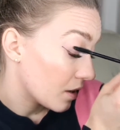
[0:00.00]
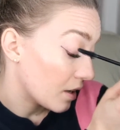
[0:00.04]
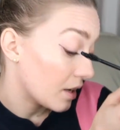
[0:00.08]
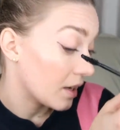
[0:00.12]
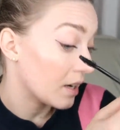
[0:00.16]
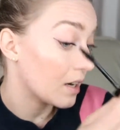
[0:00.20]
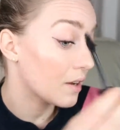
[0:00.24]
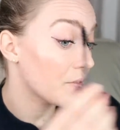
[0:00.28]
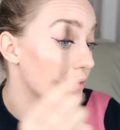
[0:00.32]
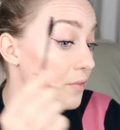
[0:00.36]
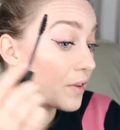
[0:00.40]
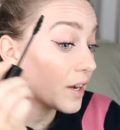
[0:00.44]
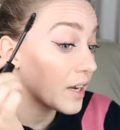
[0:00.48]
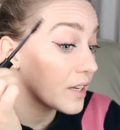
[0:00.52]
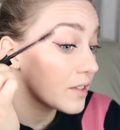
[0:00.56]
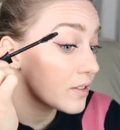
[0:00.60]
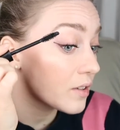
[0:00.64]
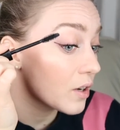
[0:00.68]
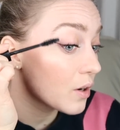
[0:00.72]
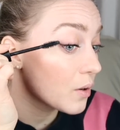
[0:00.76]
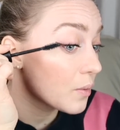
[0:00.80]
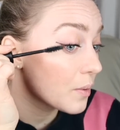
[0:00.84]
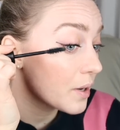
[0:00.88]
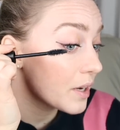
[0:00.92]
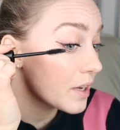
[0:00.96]
And I
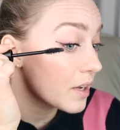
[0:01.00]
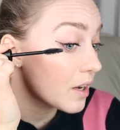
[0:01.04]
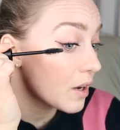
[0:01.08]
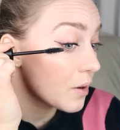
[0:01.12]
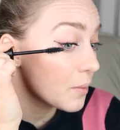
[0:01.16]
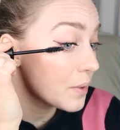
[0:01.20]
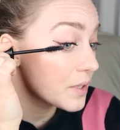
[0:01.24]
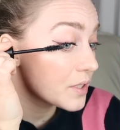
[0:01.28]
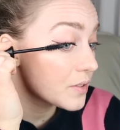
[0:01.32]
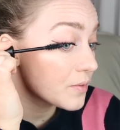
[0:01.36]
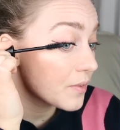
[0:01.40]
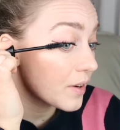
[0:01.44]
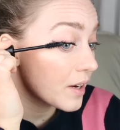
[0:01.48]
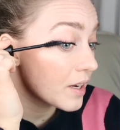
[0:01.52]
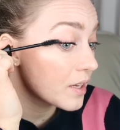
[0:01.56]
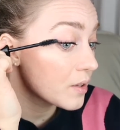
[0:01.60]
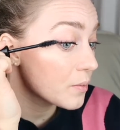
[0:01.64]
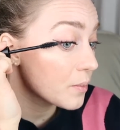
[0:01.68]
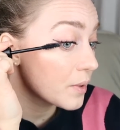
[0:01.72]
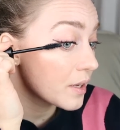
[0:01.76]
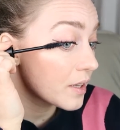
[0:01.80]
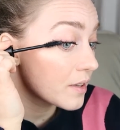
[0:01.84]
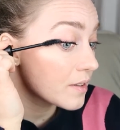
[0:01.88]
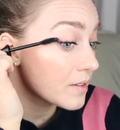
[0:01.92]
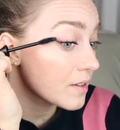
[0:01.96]
find always
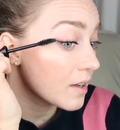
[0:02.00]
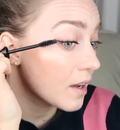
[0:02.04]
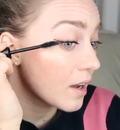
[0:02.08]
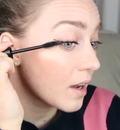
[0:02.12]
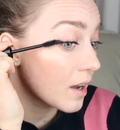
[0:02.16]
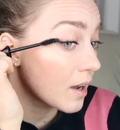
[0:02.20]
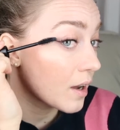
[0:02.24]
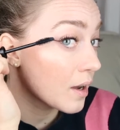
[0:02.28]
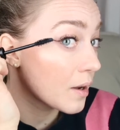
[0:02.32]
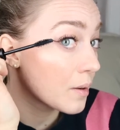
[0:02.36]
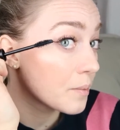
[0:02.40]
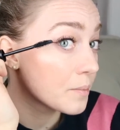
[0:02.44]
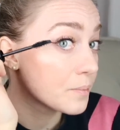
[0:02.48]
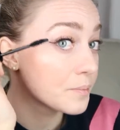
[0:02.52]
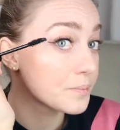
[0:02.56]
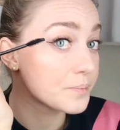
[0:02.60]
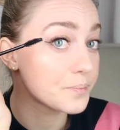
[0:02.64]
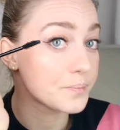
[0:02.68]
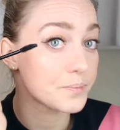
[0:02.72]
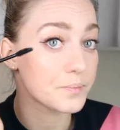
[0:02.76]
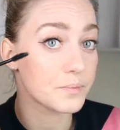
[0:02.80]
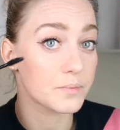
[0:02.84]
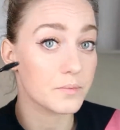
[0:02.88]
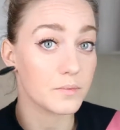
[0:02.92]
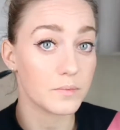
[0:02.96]
find with
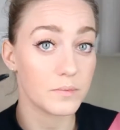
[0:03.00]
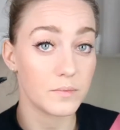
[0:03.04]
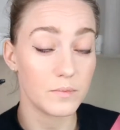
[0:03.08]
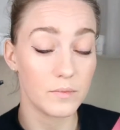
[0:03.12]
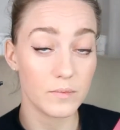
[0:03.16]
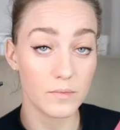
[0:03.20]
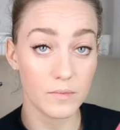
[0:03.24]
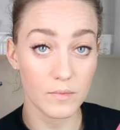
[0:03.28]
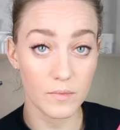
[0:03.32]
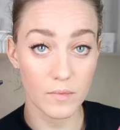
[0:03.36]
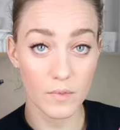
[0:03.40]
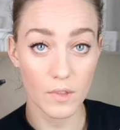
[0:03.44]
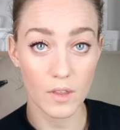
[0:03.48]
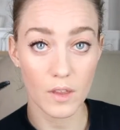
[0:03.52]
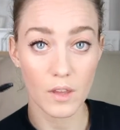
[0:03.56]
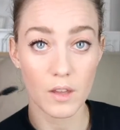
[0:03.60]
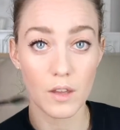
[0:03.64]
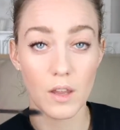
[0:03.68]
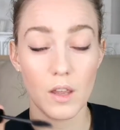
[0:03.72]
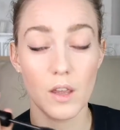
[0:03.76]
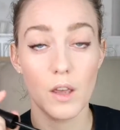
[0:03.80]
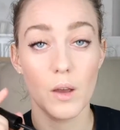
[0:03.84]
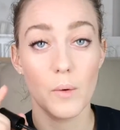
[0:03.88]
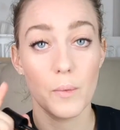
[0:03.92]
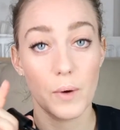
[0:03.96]
when
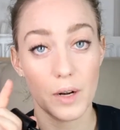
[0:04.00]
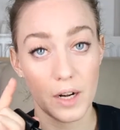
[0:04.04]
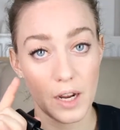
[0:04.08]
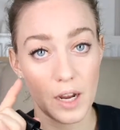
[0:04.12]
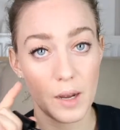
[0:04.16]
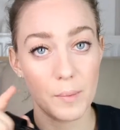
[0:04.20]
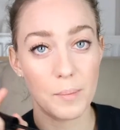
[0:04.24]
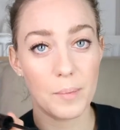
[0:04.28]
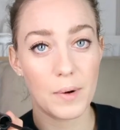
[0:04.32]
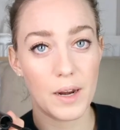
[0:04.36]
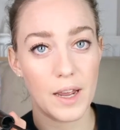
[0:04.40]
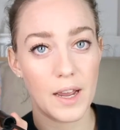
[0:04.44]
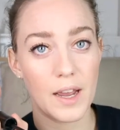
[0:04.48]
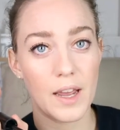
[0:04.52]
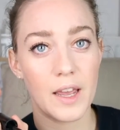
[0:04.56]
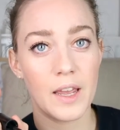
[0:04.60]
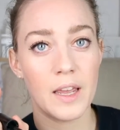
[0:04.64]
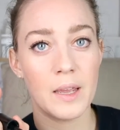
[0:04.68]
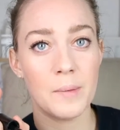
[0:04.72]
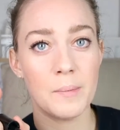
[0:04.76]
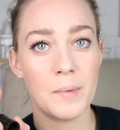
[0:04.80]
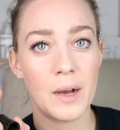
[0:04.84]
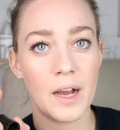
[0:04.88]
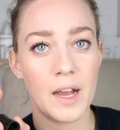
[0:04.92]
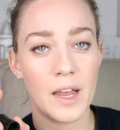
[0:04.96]
I
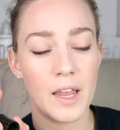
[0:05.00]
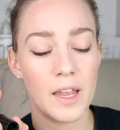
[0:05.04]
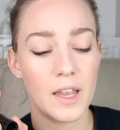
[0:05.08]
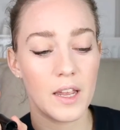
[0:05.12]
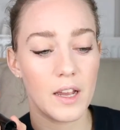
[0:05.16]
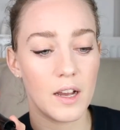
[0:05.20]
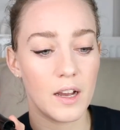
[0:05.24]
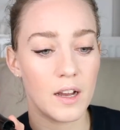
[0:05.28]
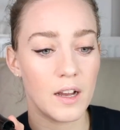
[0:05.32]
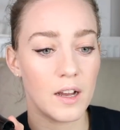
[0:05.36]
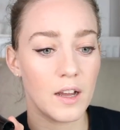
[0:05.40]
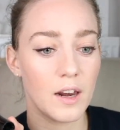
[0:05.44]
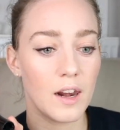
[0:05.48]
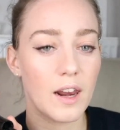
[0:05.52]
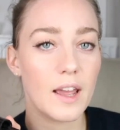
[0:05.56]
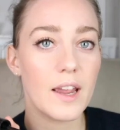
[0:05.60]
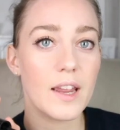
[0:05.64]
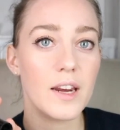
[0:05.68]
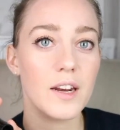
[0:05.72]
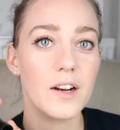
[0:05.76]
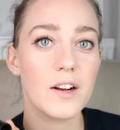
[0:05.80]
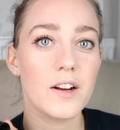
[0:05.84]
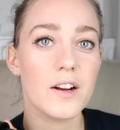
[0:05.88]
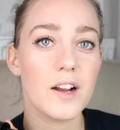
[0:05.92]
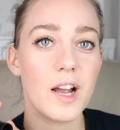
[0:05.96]
apply my
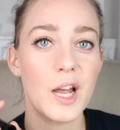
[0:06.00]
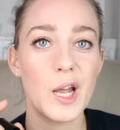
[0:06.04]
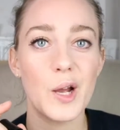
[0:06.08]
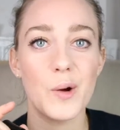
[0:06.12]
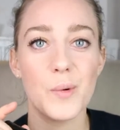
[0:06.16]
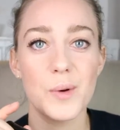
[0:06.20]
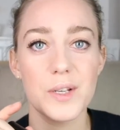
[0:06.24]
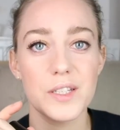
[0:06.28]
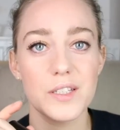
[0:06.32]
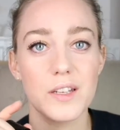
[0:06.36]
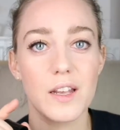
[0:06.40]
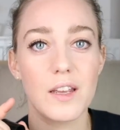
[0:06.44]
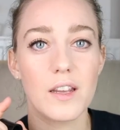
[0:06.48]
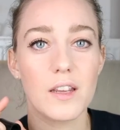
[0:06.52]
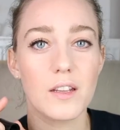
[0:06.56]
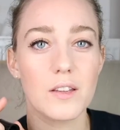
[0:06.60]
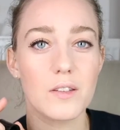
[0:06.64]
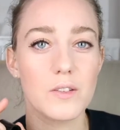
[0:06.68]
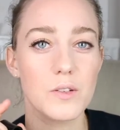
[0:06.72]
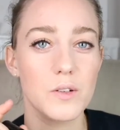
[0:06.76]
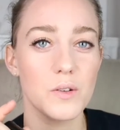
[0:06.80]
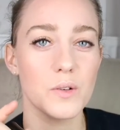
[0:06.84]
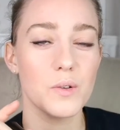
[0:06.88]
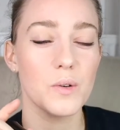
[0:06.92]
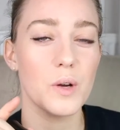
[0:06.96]
liner, I always like
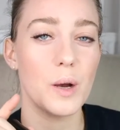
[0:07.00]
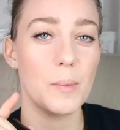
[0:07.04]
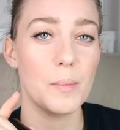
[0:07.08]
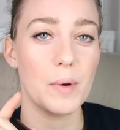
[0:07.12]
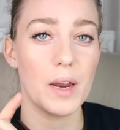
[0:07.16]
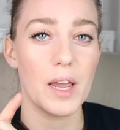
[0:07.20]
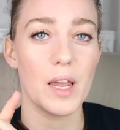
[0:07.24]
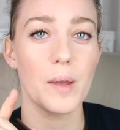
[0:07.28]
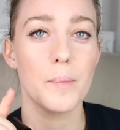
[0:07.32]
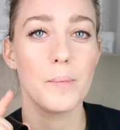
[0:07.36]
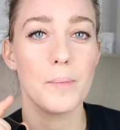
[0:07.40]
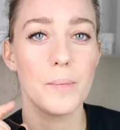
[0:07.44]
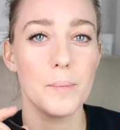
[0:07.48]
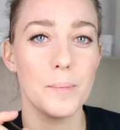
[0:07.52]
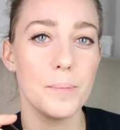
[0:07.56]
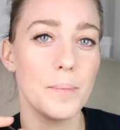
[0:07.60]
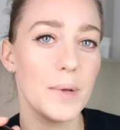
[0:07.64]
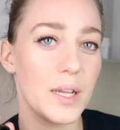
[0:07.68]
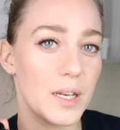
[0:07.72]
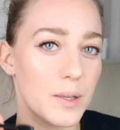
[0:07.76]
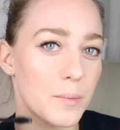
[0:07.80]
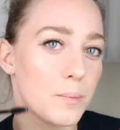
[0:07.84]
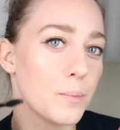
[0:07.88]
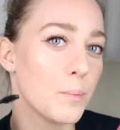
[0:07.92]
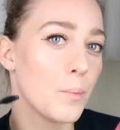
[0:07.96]
to apply a
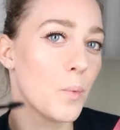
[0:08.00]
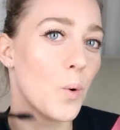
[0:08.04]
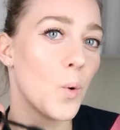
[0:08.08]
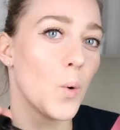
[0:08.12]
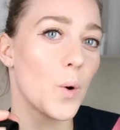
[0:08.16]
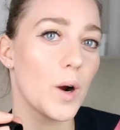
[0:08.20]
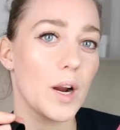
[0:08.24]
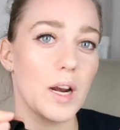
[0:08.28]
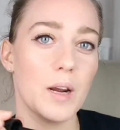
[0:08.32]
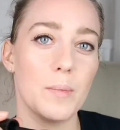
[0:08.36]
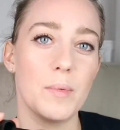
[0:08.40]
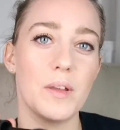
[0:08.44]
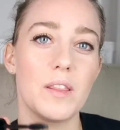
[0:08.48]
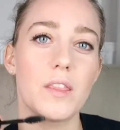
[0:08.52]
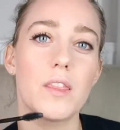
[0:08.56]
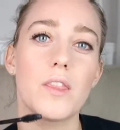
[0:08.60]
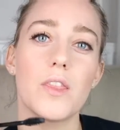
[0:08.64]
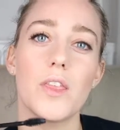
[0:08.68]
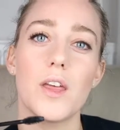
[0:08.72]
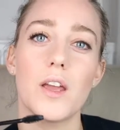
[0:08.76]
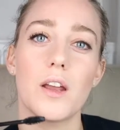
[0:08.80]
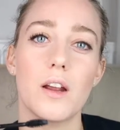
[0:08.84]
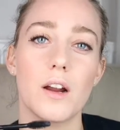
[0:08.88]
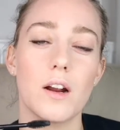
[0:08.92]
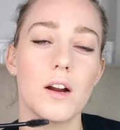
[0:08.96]
bit more and a bit
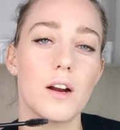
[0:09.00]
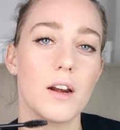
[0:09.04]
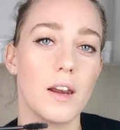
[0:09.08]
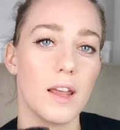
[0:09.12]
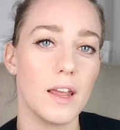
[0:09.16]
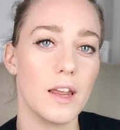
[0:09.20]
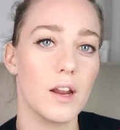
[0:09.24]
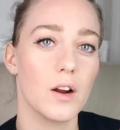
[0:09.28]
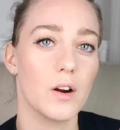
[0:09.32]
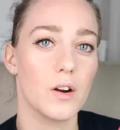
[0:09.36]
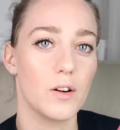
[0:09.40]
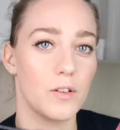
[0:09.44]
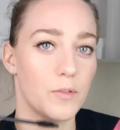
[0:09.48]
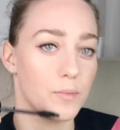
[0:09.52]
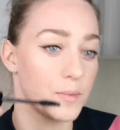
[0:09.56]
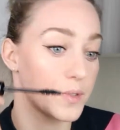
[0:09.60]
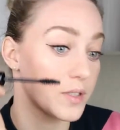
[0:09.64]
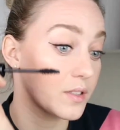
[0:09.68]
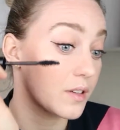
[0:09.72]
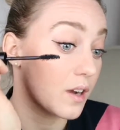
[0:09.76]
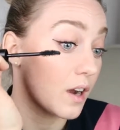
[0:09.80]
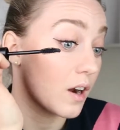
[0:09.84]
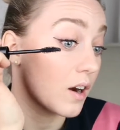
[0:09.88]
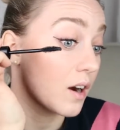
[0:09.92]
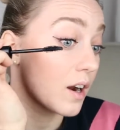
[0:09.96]
thicker layer of
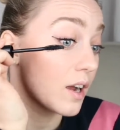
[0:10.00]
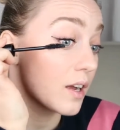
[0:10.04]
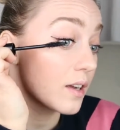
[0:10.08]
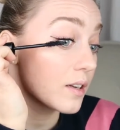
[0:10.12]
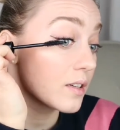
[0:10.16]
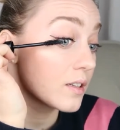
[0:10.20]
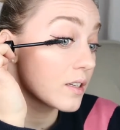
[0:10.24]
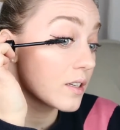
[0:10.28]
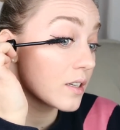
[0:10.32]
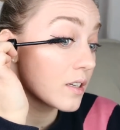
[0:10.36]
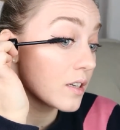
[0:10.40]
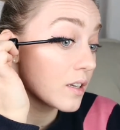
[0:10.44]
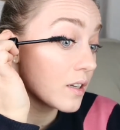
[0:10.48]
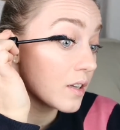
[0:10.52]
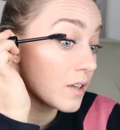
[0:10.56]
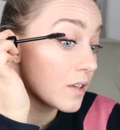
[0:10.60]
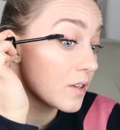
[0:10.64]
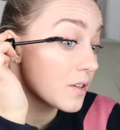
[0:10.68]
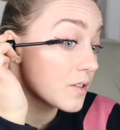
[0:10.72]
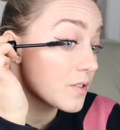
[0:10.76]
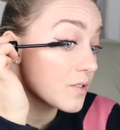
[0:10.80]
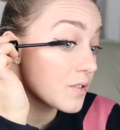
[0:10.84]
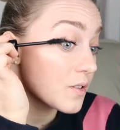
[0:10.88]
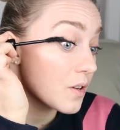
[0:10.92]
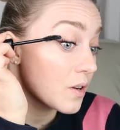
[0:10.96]
mascara.
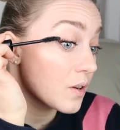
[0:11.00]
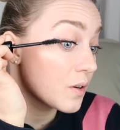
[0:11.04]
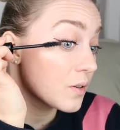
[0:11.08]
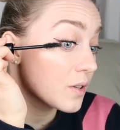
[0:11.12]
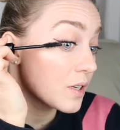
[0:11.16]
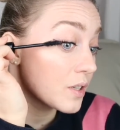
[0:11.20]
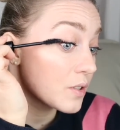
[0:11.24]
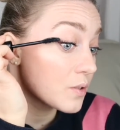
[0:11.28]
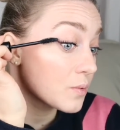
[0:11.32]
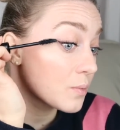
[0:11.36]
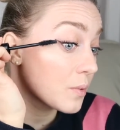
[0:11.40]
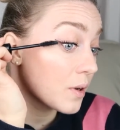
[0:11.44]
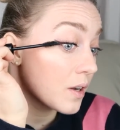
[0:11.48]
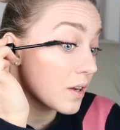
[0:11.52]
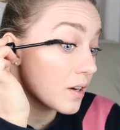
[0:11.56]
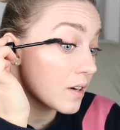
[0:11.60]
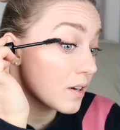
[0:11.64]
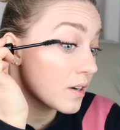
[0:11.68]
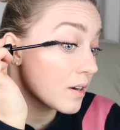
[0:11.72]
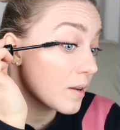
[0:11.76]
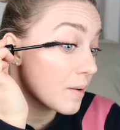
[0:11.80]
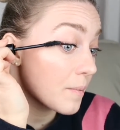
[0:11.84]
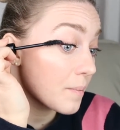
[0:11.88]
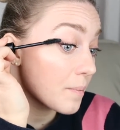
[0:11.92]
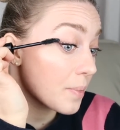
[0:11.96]
So this
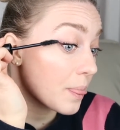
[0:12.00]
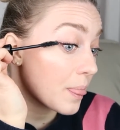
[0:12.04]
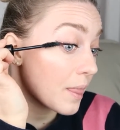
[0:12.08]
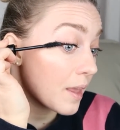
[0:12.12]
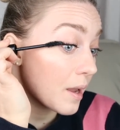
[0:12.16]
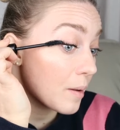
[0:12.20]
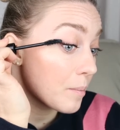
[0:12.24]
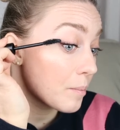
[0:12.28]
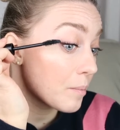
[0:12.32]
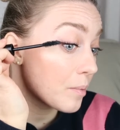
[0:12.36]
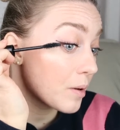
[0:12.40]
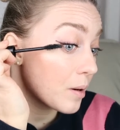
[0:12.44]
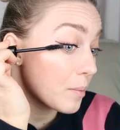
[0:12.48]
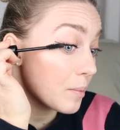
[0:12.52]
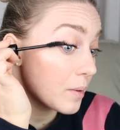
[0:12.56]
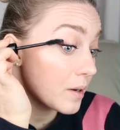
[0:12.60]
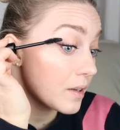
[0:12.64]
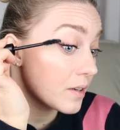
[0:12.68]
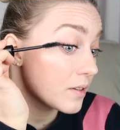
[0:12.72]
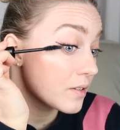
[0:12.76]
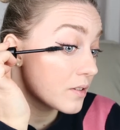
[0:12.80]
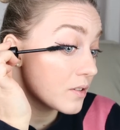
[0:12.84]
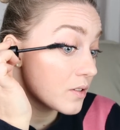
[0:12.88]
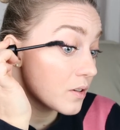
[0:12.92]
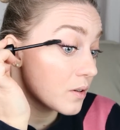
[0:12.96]
one, I
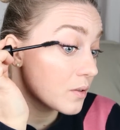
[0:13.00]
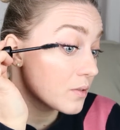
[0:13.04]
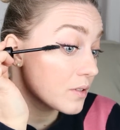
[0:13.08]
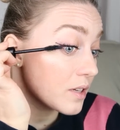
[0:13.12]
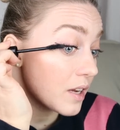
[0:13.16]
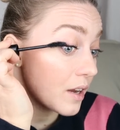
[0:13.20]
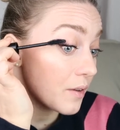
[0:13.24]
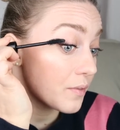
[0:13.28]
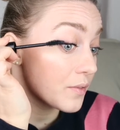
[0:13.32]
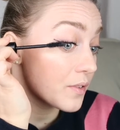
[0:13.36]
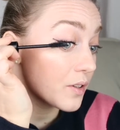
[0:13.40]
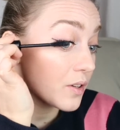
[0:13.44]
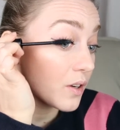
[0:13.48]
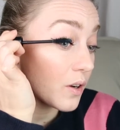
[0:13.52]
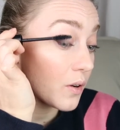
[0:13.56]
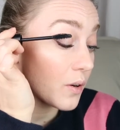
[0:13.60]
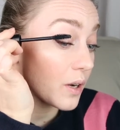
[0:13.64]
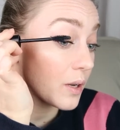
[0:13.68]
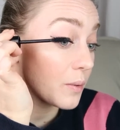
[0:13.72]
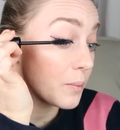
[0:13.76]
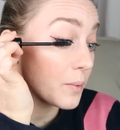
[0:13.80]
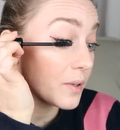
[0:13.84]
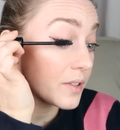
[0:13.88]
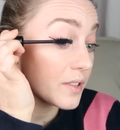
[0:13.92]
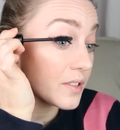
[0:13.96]
probably don't have to go
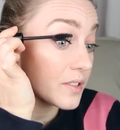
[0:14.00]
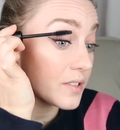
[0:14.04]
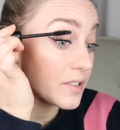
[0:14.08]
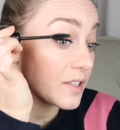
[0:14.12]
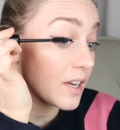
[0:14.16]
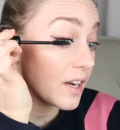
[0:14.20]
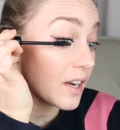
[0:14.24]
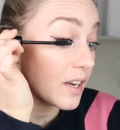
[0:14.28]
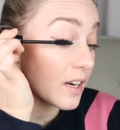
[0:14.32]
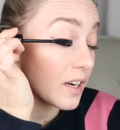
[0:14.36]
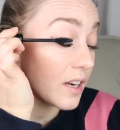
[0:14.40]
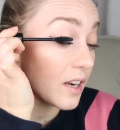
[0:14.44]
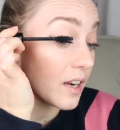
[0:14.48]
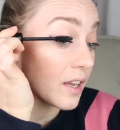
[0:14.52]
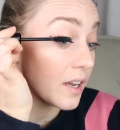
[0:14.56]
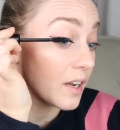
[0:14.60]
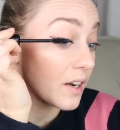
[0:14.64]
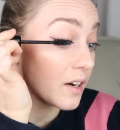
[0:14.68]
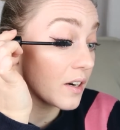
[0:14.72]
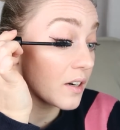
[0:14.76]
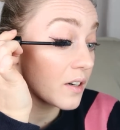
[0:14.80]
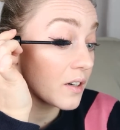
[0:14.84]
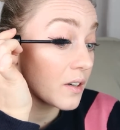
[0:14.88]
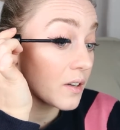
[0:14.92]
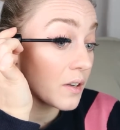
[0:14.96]
in with the second
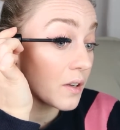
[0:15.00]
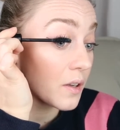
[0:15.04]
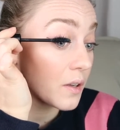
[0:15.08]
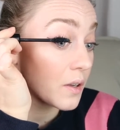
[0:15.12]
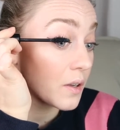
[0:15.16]
layer.